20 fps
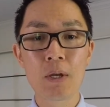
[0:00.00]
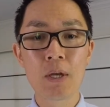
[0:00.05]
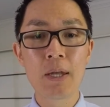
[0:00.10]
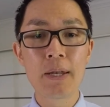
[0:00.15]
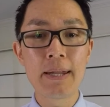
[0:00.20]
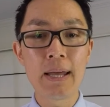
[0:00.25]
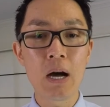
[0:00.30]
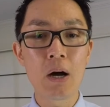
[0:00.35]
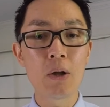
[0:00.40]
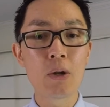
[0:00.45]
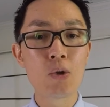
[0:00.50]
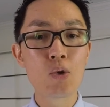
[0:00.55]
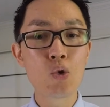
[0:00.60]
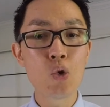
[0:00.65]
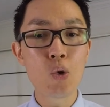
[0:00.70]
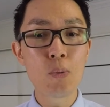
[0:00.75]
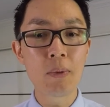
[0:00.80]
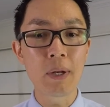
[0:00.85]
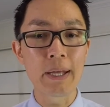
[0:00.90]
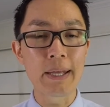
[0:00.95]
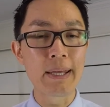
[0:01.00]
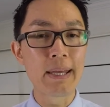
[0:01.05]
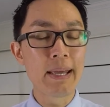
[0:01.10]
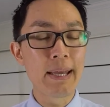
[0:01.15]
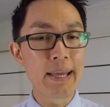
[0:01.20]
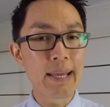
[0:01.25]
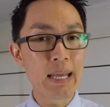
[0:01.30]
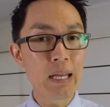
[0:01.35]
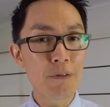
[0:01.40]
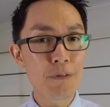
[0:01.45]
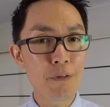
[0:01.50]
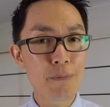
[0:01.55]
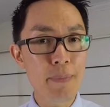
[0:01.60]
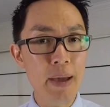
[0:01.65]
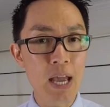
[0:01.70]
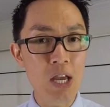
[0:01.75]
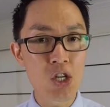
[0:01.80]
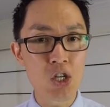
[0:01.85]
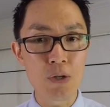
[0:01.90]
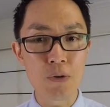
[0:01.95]
Now, normally,
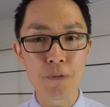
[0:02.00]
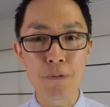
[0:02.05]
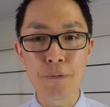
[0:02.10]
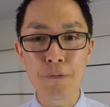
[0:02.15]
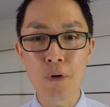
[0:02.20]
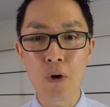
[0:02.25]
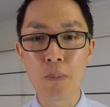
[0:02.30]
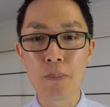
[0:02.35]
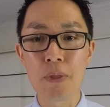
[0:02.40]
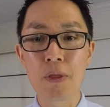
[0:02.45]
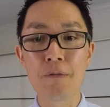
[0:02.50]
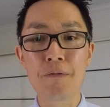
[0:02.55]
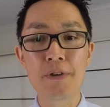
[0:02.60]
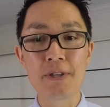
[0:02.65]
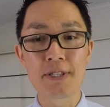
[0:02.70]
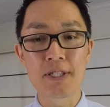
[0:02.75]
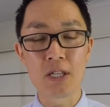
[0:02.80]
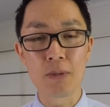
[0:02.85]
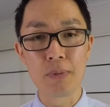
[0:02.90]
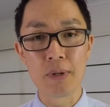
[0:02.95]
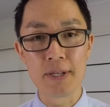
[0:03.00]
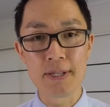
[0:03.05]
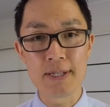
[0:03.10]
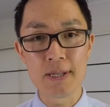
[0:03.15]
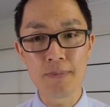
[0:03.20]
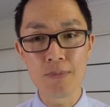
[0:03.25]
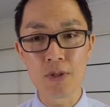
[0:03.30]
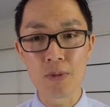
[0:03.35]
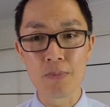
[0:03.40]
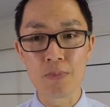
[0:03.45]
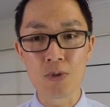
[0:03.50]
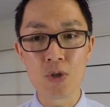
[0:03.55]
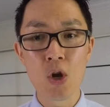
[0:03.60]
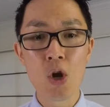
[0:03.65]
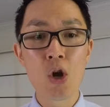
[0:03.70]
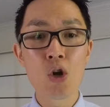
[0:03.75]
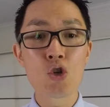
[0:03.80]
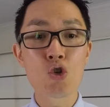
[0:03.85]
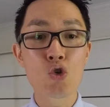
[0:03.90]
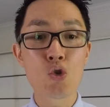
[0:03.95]
information from the vestibular symptoms
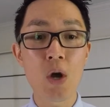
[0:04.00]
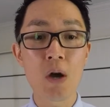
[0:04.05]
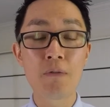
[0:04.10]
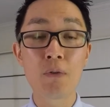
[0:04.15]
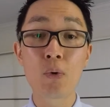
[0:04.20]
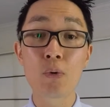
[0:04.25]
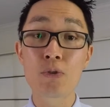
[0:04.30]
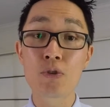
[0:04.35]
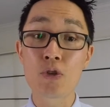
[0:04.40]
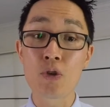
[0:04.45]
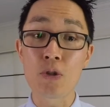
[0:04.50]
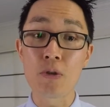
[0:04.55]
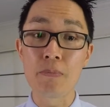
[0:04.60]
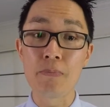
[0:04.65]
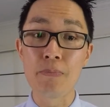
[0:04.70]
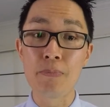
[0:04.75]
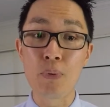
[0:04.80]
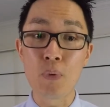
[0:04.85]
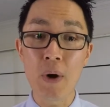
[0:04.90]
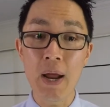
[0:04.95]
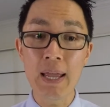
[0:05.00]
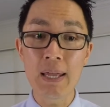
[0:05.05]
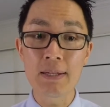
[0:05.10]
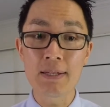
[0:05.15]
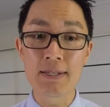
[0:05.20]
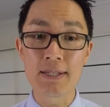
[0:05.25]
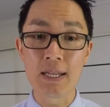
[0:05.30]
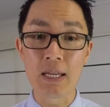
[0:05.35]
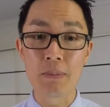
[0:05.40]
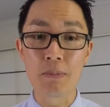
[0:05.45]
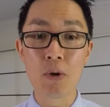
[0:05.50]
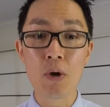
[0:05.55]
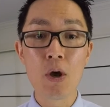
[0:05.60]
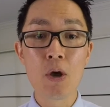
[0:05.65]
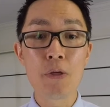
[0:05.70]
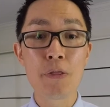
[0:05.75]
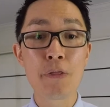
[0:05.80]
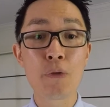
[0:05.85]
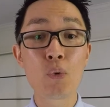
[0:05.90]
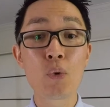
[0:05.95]
travel to the brainstem
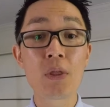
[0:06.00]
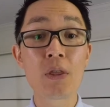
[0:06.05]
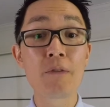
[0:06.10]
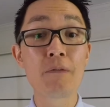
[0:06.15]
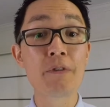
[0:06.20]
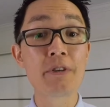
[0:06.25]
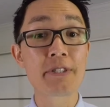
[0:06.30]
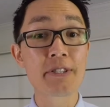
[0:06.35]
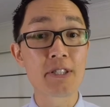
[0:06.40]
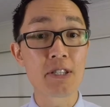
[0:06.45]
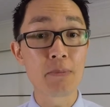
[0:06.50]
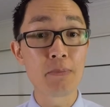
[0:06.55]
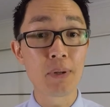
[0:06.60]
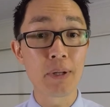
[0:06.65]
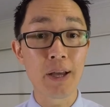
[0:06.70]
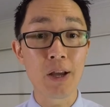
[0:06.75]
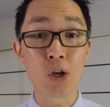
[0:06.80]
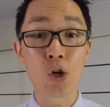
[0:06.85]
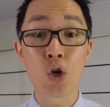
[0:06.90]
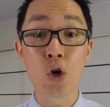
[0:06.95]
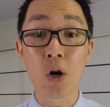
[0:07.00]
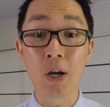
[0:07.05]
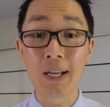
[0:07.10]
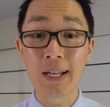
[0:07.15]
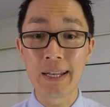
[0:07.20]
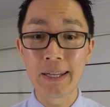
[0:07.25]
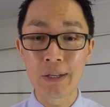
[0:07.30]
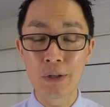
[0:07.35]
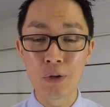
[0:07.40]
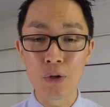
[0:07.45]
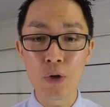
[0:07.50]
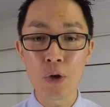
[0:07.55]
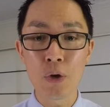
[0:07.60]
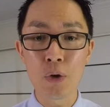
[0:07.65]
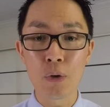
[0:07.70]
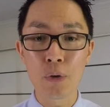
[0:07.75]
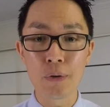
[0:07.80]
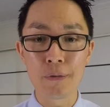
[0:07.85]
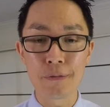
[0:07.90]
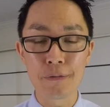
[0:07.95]
through the vestibular cochlear
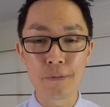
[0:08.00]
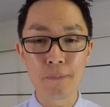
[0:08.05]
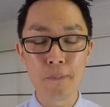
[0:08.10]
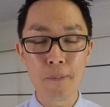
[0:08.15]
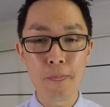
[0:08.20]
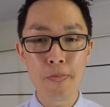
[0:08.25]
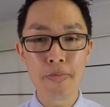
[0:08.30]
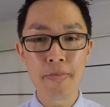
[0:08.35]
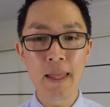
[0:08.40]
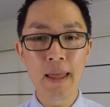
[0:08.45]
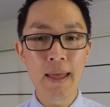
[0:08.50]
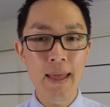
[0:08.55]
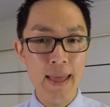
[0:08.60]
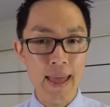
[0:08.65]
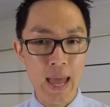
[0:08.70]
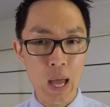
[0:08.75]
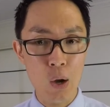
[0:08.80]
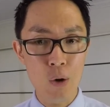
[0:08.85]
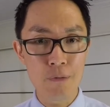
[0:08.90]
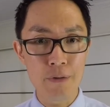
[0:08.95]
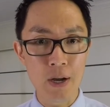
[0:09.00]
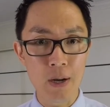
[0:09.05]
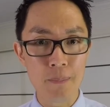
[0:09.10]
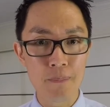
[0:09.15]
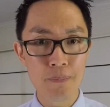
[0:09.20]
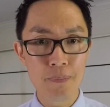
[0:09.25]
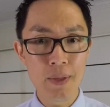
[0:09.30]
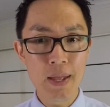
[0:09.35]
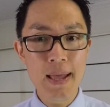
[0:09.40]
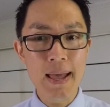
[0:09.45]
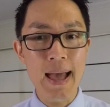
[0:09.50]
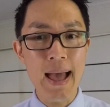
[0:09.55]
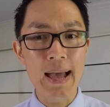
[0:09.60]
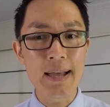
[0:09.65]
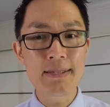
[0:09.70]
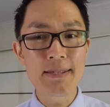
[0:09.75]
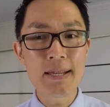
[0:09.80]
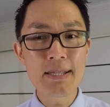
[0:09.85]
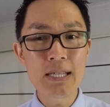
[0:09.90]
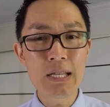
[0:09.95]
nerve. However,
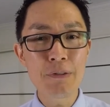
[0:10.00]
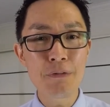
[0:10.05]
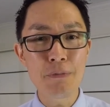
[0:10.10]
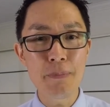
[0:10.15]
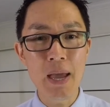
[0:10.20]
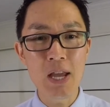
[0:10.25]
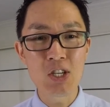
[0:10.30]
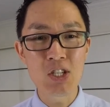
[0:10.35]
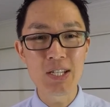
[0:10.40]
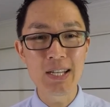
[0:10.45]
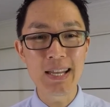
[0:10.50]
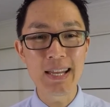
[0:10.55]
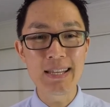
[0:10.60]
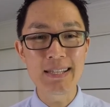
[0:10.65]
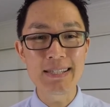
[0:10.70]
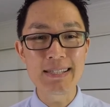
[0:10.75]
as this information is